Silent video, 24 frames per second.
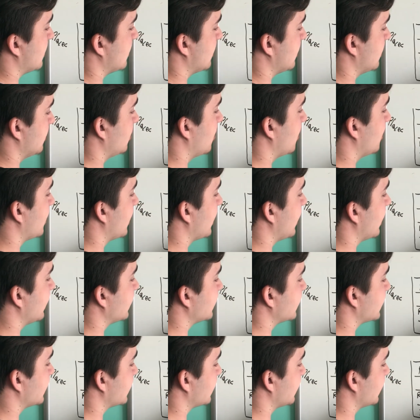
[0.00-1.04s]
Nobody
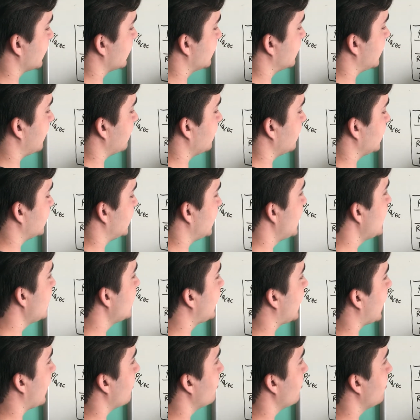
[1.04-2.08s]
else, that means he
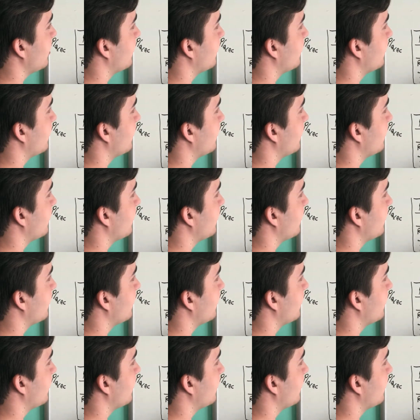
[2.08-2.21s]
can't be